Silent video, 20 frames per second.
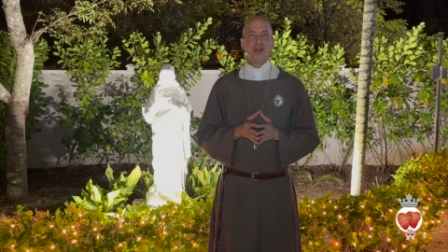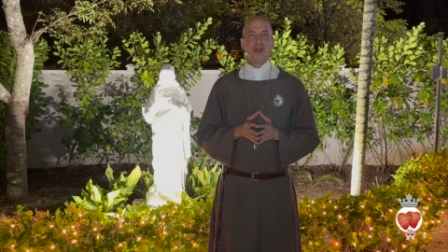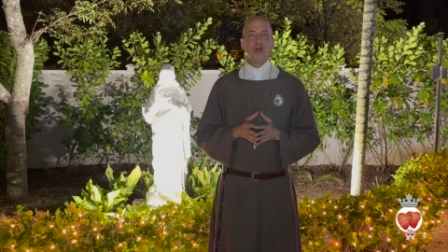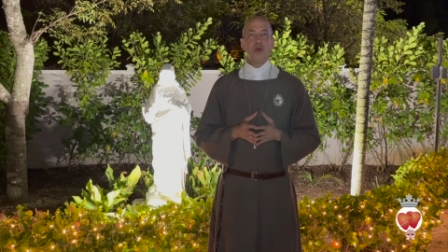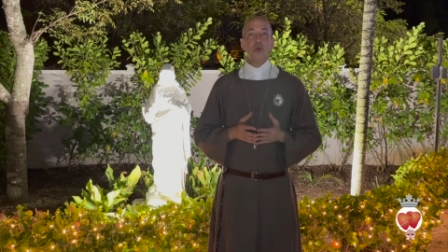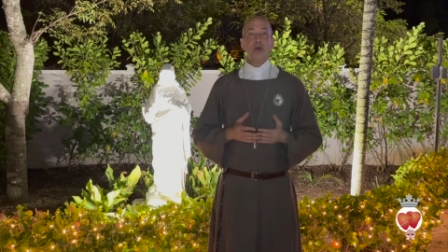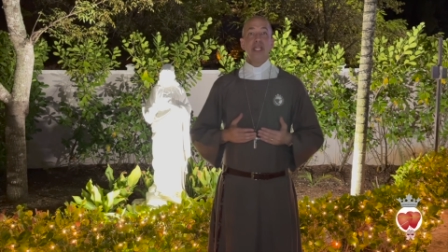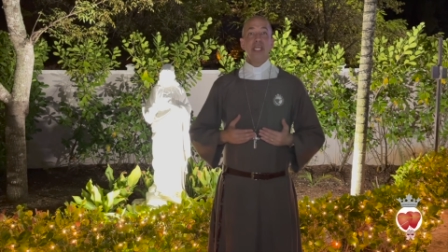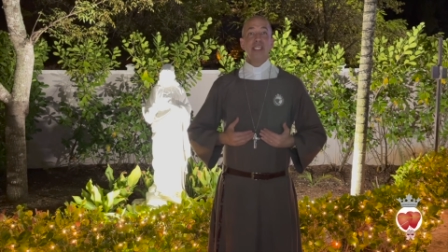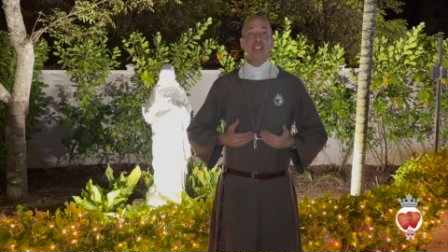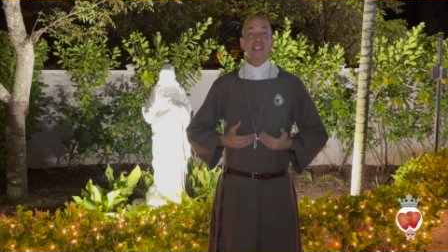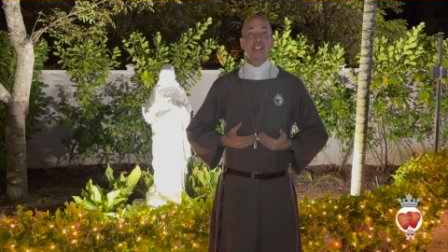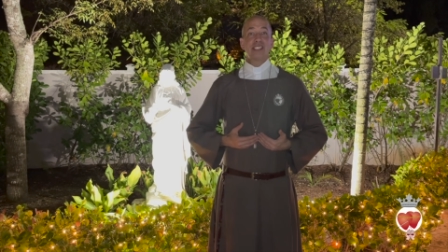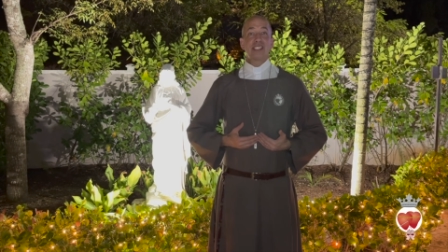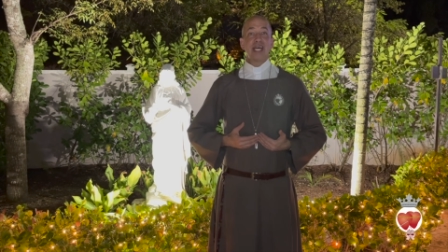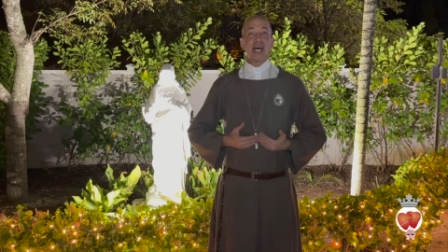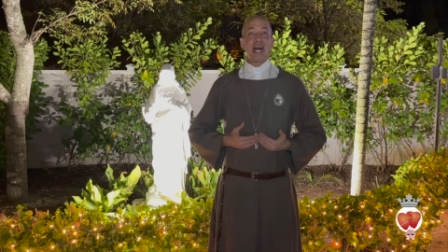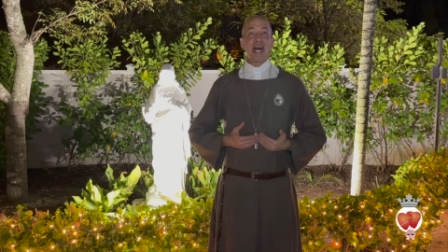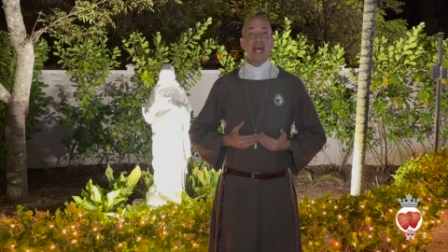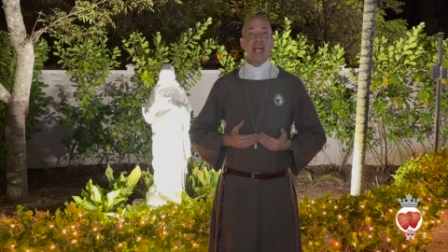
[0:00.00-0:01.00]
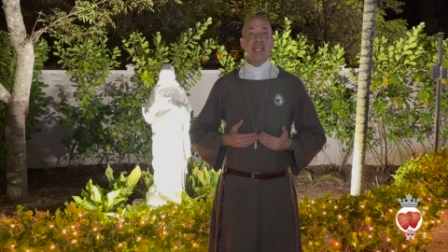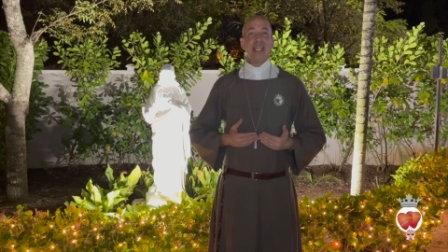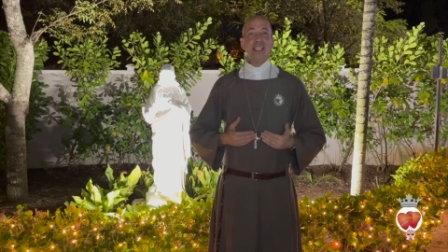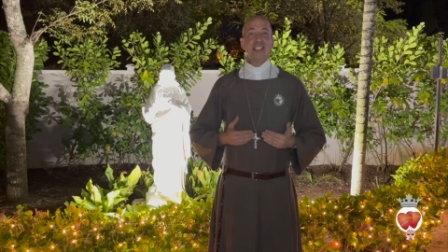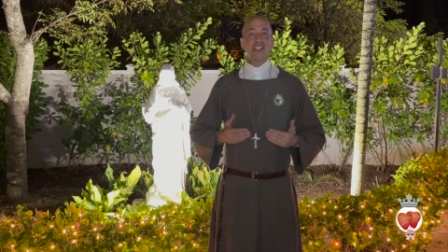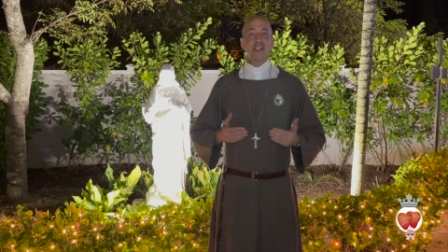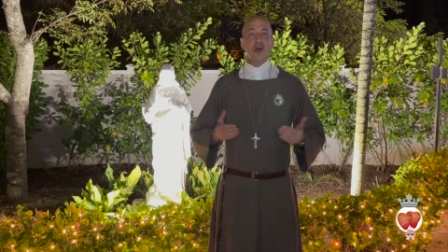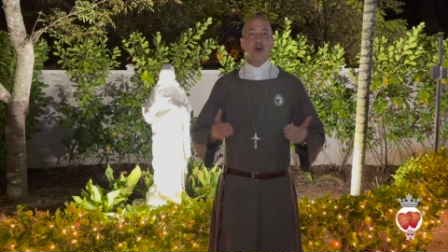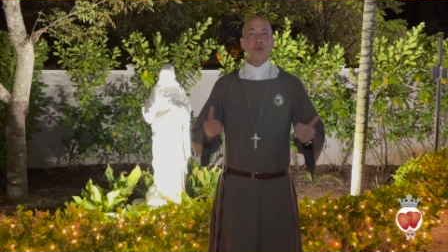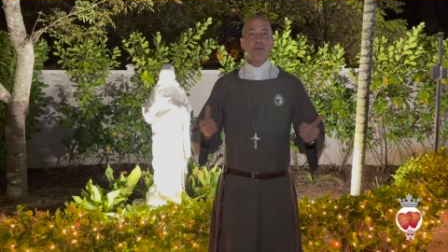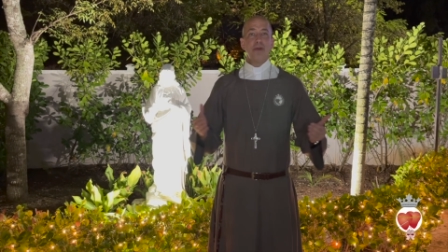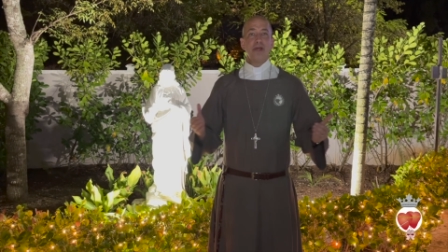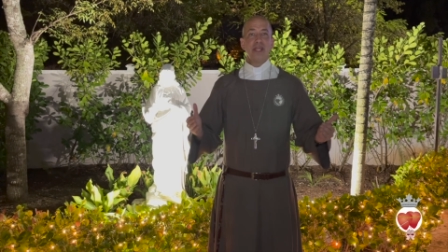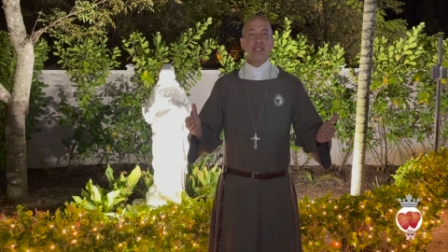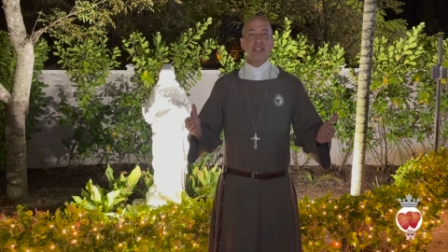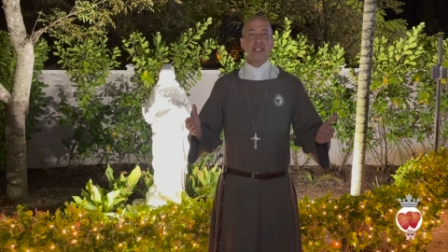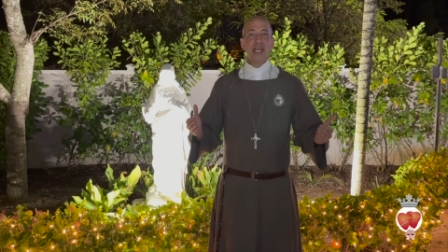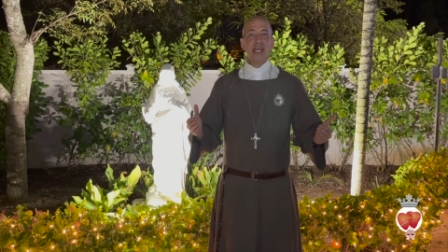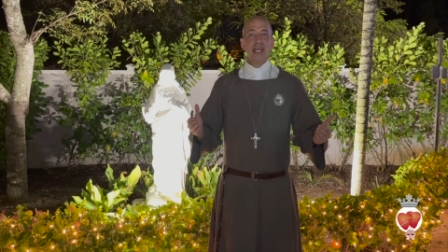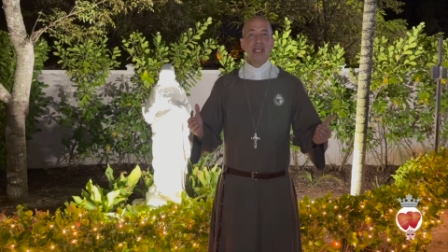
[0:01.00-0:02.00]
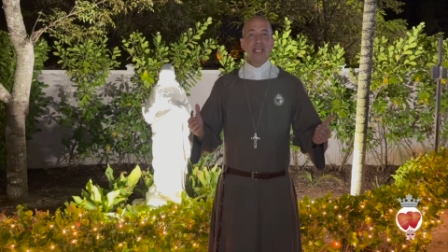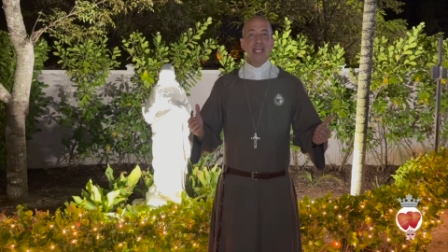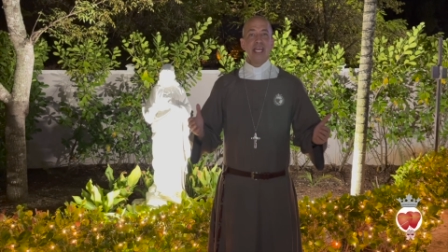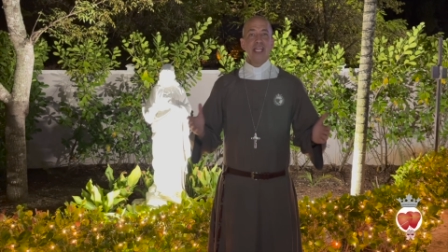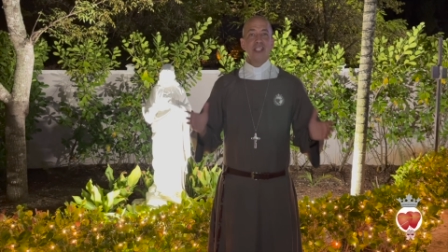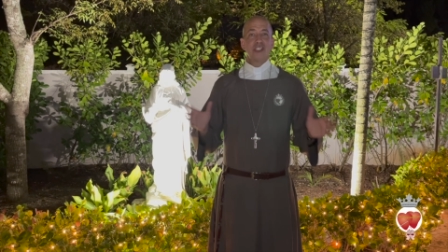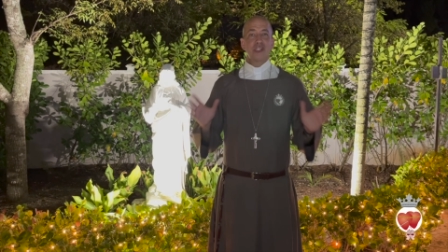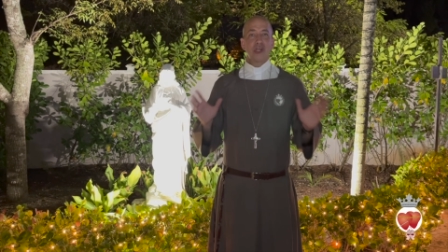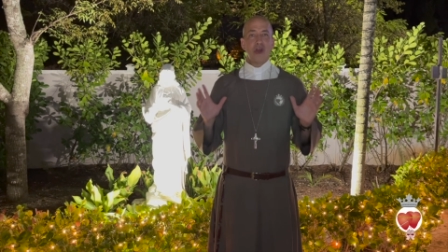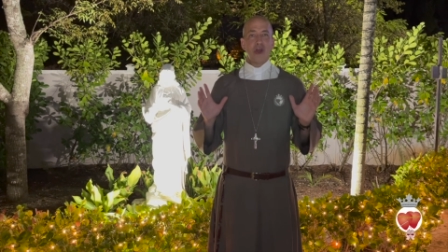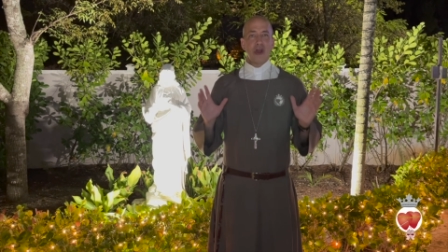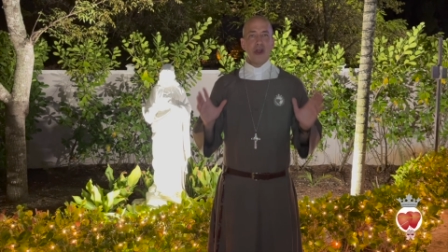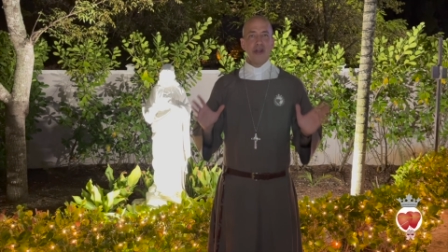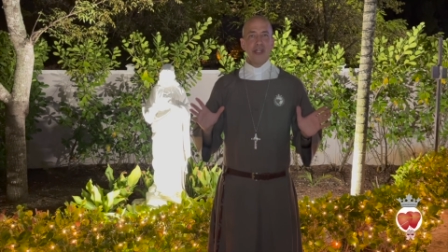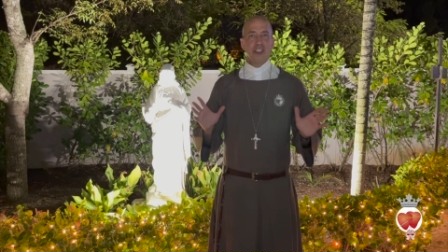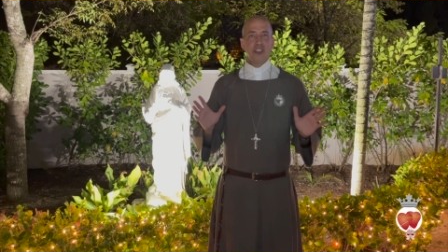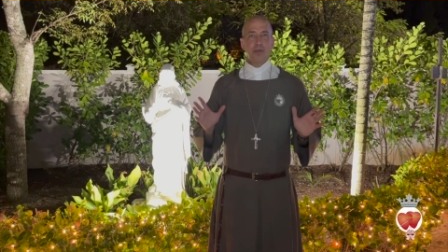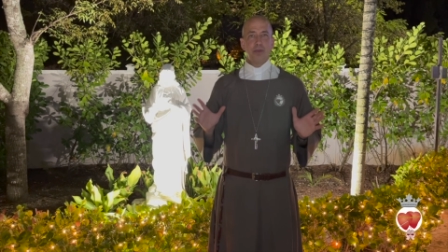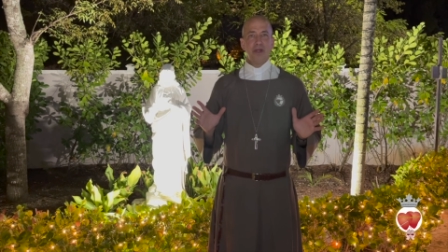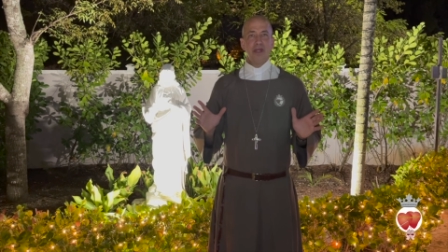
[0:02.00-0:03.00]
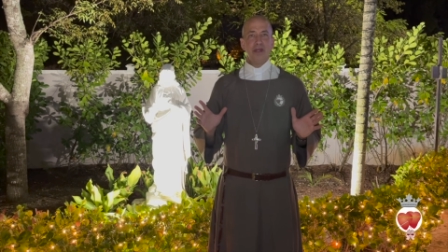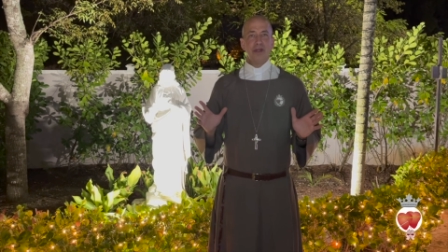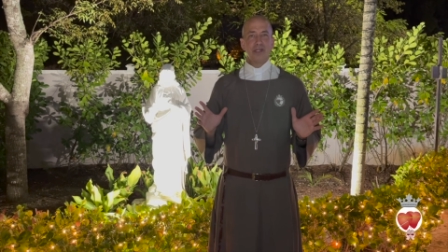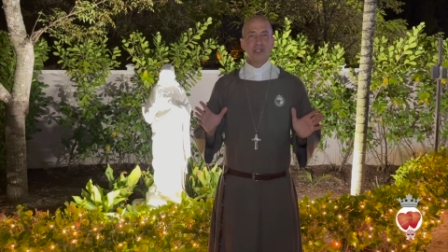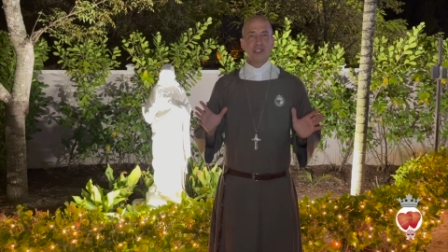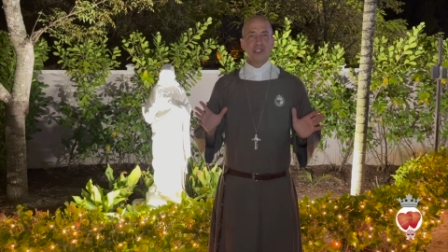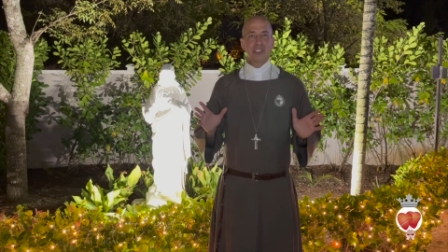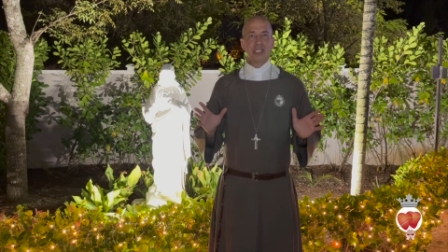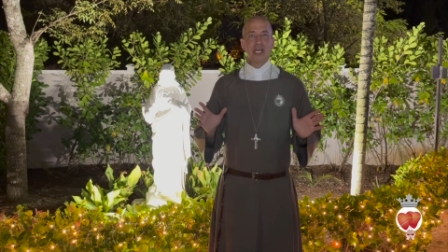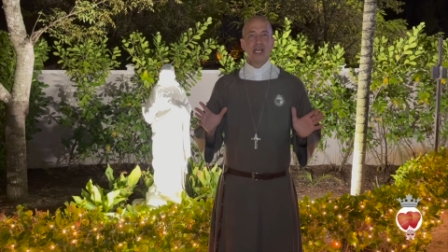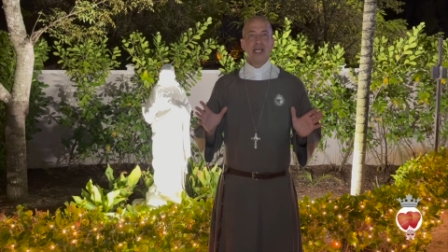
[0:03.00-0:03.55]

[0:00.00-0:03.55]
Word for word: when his side is open and his heart is pierced,